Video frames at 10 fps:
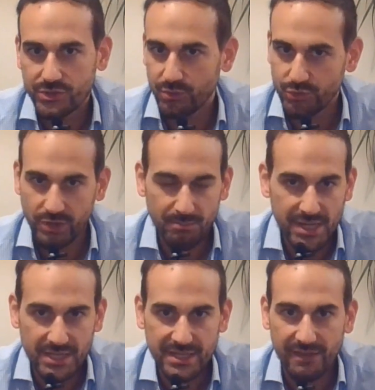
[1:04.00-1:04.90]
social
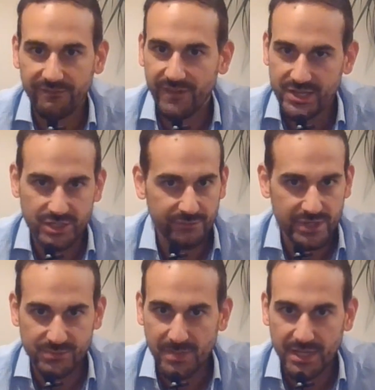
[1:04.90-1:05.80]
media,
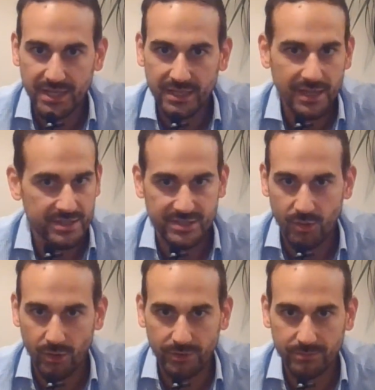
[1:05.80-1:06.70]
face-to-face meeting, and so
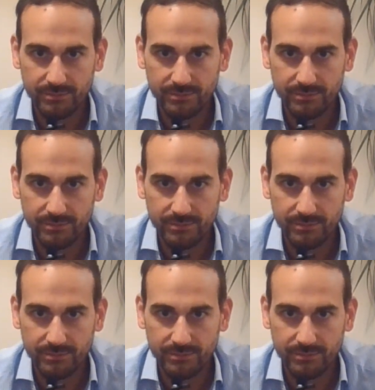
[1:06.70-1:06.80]
on.